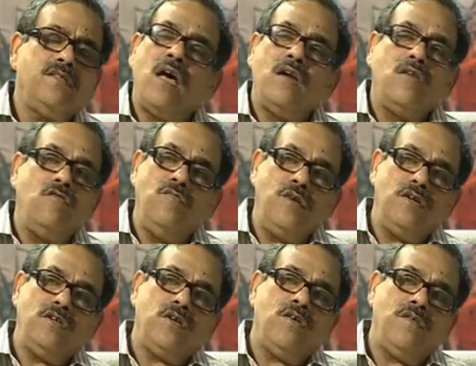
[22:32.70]
this
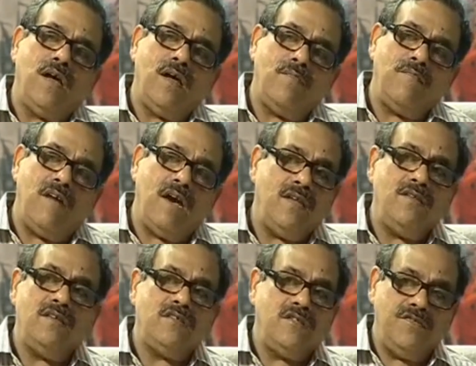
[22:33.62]
argument of
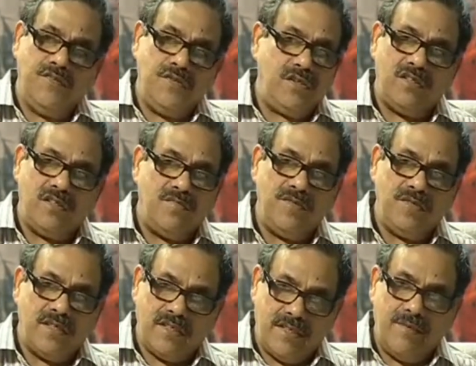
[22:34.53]
Hyder's
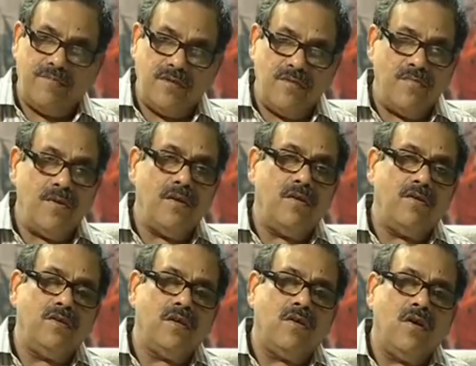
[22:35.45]
defeatism is acceptable.
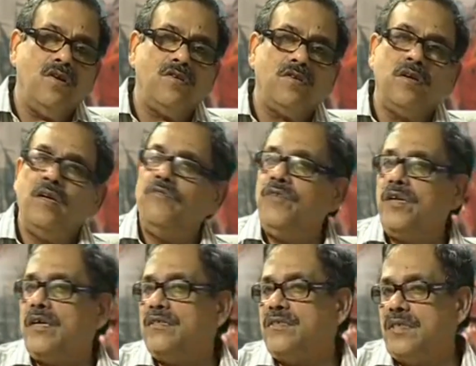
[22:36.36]
On the contrary,
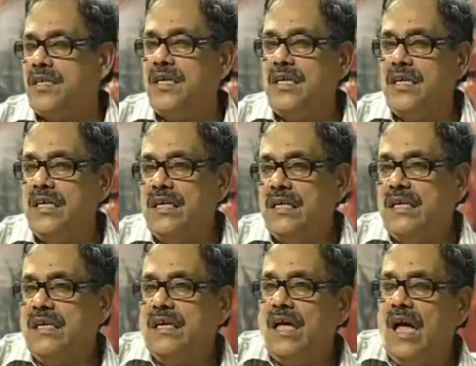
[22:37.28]
we can see
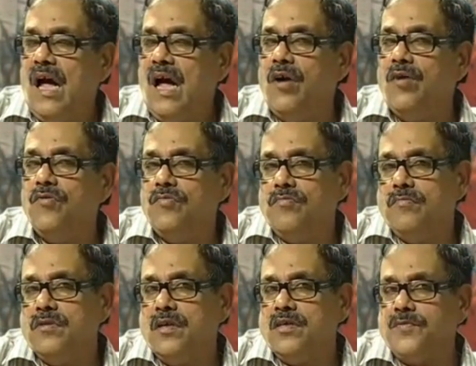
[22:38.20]
how
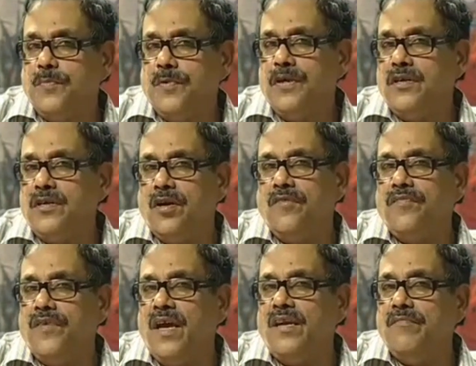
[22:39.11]
the spirit
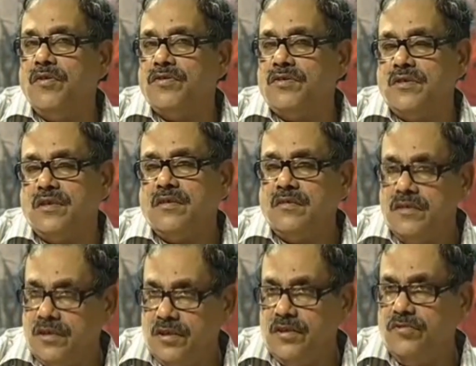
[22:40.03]
of animosity
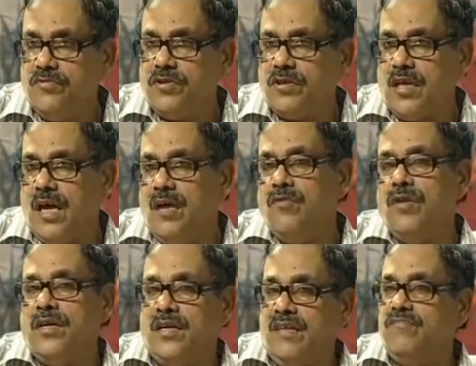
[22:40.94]
continues,
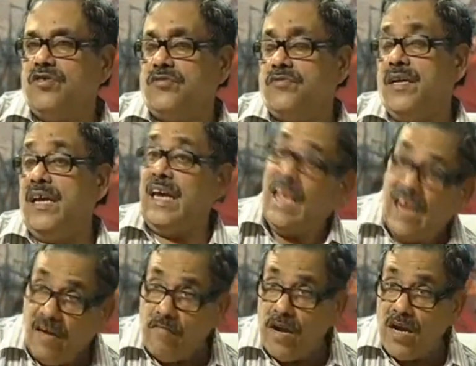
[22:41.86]
how attempts were
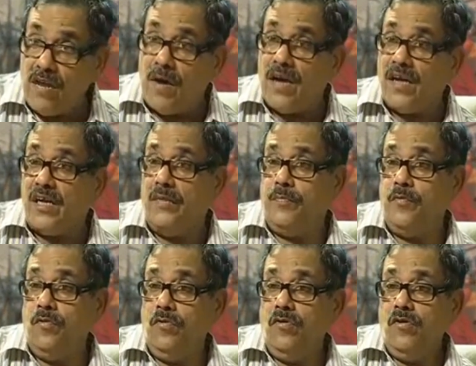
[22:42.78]
again made by
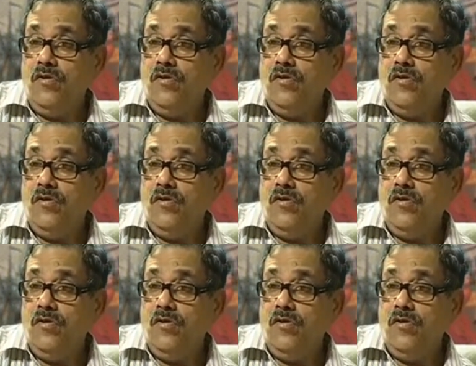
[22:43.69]
Tipu